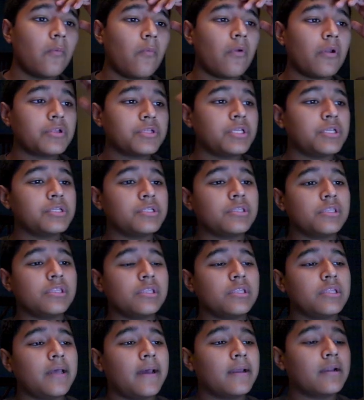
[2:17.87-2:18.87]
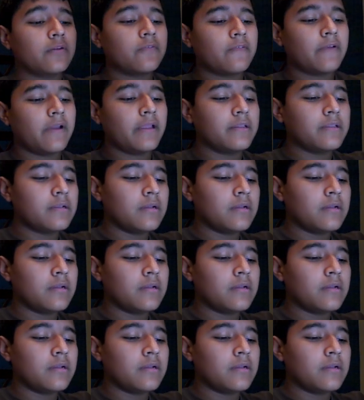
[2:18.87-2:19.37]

Want to change the title, right?